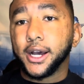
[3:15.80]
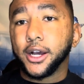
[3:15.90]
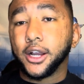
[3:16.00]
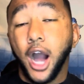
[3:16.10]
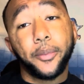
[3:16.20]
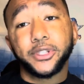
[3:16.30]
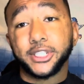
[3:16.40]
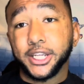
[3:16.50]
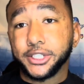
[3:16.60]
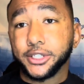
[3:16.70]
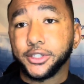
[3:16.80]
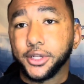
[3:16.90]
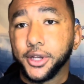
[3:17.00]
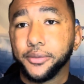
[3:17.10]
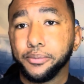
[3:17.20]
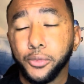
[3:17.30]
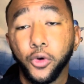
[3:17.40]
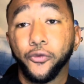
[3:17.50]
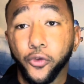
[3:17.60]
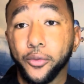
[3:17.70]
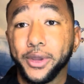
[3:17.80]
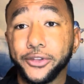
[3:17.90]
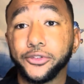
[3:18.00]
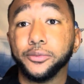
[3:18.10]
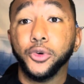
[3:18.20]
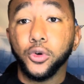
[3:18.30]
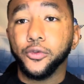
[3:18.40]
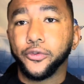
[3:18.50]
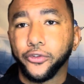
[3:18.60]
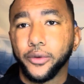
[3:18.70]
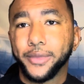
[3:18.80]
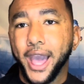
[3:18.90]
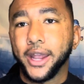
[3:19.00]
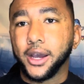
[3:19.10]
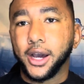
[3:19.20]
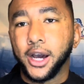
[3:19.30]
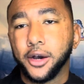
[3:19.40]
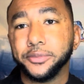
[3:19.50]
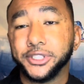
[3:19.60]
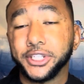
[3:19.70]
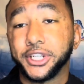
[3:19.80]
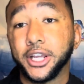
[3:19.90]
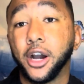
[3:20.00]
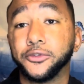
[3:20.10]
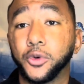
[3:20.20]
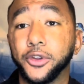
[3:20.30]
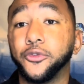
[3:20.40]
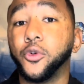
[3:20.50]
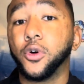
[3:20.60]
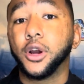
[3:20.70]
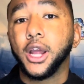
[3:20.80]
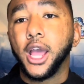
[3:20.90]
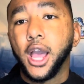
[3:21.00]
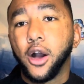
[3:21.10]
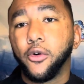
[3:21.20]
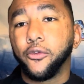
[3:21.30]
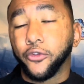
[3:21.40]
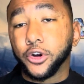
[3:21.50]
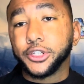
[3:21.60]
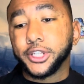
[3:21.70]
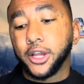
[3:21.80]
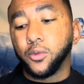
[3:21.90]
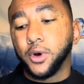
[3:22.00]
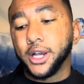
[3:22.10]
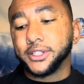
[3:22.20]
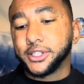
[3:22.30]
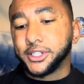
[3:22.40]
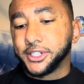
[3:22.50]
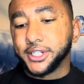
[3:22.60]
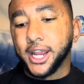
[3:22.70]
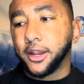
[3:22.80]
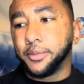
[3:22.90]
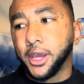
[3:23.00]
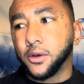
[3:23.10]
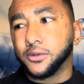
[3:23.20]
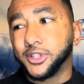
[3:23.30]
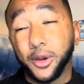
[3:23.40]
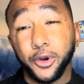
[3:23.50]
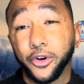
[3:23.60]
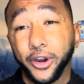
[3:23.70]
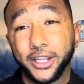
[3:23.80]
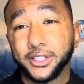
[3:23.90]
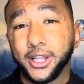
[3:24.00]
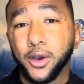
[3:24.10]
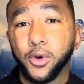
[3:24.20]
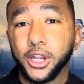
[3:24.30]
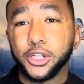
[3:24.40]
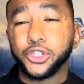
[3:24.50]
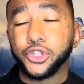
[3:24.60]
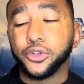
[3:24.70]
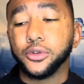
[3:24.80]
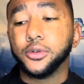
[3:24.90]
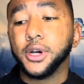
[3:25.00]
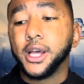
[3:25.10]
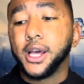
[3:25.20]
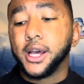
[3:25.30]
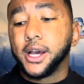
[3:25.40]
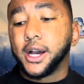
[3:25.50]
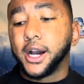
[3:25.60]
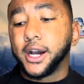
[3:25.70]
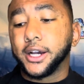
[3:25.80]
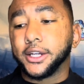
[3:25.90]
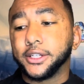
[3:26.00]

compensation to move for me to move from that positioning of 24. First, it was the Cincinnati Bengals. They were crazy. They wanted to uh,